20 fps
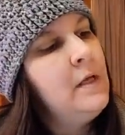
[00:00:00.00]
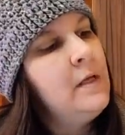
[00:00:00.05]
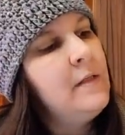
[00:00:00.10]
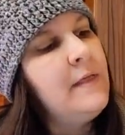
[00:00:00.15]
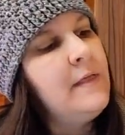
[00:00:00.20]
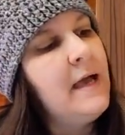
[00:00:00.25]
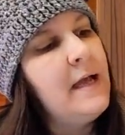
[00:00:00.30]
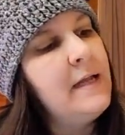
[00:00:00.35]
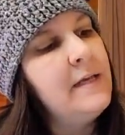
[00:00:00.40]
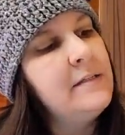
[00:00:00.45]

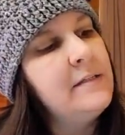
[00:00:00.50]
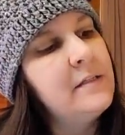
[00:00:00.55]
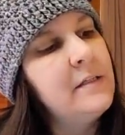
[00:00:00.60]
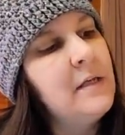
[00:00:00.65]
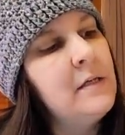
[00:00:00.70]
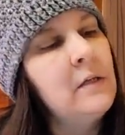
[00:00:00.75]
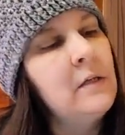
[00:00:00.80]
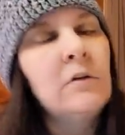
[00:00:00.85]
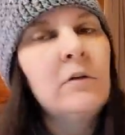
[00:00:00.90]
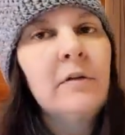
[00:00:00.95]
That is
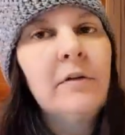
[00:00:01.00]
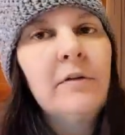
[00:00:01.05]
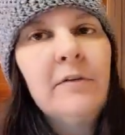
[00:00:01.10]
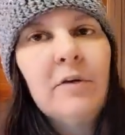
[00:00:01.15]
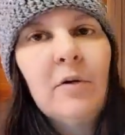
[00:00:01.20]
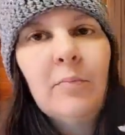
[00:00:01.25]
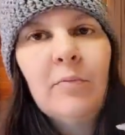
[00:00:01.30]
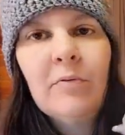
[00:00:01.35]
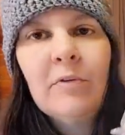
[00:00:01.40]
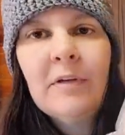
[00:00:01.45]
going to look
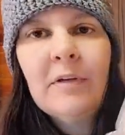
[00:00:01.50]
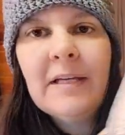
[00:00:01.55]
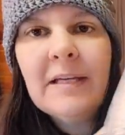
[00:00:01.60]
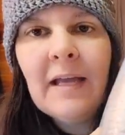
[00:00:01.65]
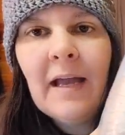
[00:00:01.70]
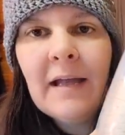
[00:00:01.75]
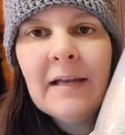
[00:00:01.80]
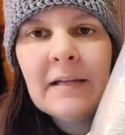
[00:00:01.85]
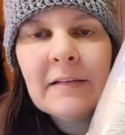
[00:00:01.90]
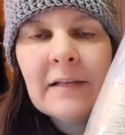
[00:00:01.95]
so pretty,
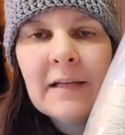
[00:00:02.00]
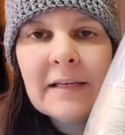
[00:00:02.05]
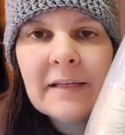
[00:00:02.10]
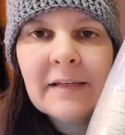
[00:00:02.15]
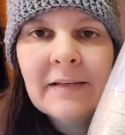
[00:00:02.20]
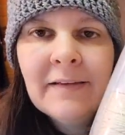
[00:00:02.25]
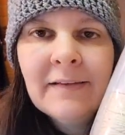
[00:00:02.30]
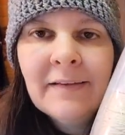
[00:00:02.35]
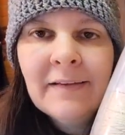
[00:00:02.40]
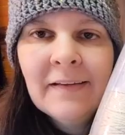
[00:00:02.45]
kind of
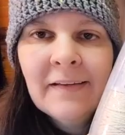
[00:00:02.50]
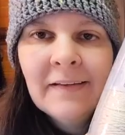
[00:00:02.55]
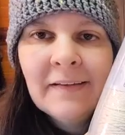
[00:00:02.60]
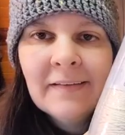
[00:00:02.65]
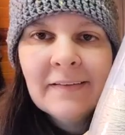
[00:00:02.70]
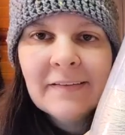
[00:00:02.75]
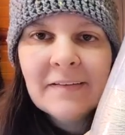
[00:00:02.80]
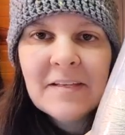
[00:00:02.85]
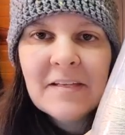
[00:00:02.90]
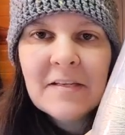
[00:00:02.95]
like
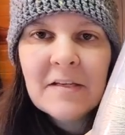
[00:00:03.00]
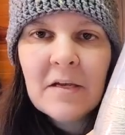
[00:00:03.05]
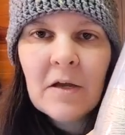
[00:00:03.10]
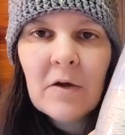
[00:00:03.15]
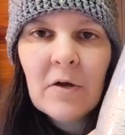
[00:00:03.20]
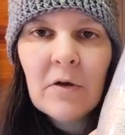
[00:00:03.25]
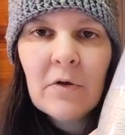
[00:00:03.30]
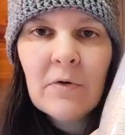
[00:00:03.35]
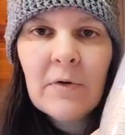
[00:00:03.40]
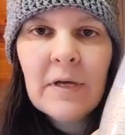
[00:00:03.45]
the
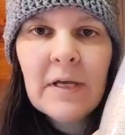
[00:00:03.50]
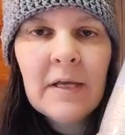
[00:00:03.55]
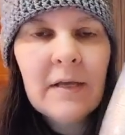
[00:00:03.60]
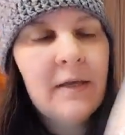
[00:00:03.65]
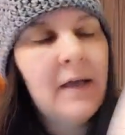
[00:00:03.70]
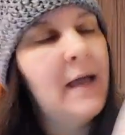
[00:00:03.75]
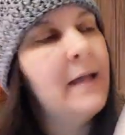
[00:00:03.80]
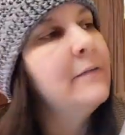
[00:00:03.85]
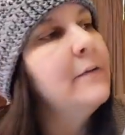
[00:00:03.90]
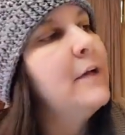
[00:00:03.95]
snow.
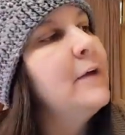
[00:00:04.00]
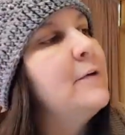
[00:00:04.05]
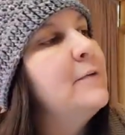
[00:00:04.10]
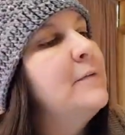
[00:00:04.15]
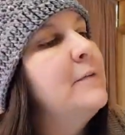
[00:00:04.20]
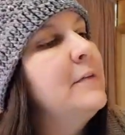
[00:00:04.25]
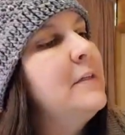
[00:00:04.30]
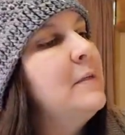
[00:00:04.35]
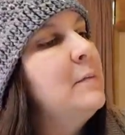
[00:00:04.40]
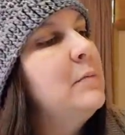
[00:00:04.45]
I don't
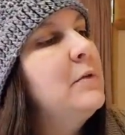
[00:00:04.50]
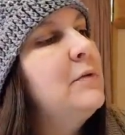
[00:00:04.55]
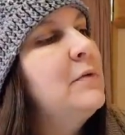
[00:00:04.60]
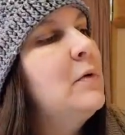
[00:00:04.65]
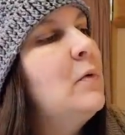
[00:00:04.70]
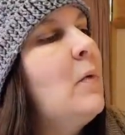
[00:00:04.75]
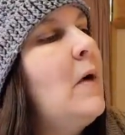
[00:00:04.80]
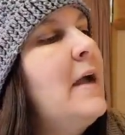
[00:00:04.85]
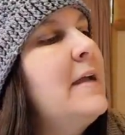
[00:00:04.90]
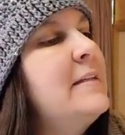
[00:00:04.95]
know. The
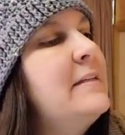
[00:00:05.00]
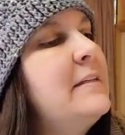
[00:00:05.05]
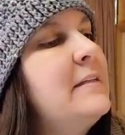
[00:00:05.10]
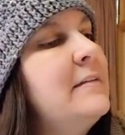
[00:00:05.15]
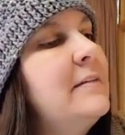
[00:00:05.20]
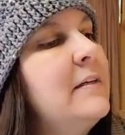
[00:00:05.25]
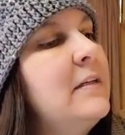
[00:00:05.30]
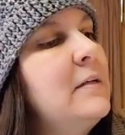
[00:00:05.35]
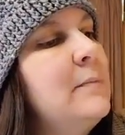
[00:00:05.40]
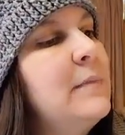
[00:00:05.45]
blue and white's
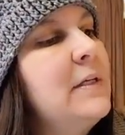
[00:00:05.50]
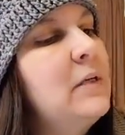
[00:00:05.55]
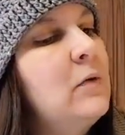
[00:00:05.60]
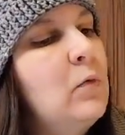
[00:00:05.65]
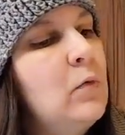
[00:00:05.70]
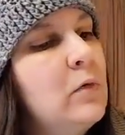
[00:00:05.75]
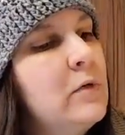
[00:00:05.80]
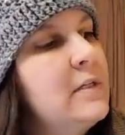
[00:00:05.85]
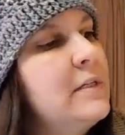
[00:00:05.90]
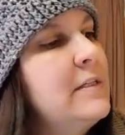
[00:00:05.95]
just going to be
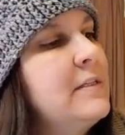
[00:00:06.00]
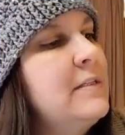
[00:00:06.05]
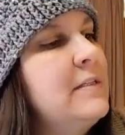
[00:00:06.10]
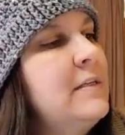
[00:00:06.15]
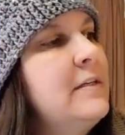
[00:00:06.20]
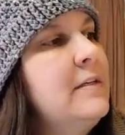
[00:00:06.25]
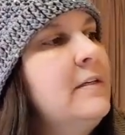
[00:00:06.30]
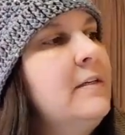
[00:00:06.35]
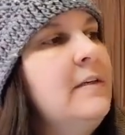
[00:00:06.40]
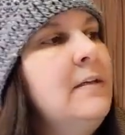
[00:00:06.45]

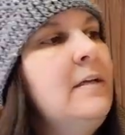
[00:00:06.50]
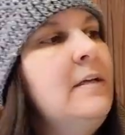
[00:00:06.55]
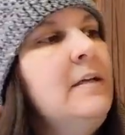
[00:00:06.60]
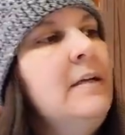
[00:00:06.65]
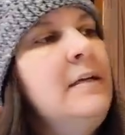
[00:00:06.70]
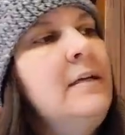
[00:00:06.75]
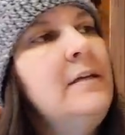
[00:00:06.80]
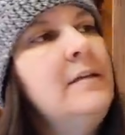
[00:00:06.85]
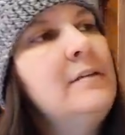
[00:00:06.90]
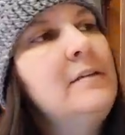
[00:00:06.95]
gorgeous.
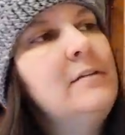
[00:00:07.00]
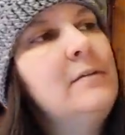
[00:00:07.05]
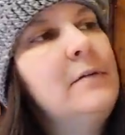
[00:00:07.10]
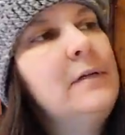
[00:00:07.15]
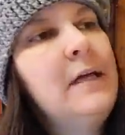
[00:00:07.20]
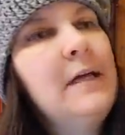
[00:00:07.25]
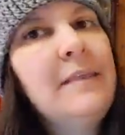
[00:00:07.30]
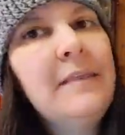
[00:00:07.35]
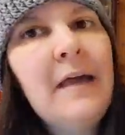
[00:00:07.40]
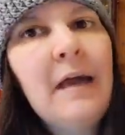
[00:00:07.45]
So
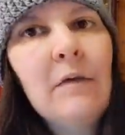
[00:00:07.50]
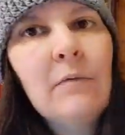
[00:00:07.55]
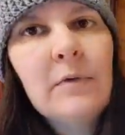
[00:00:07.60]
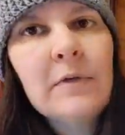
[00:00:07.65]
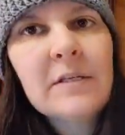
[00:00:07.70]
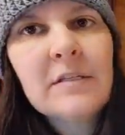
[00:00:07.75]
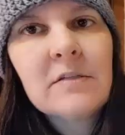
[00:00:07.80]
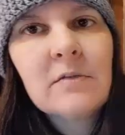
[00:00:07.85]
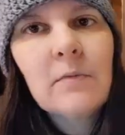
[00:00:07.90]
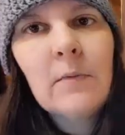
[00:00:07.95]
I got that one as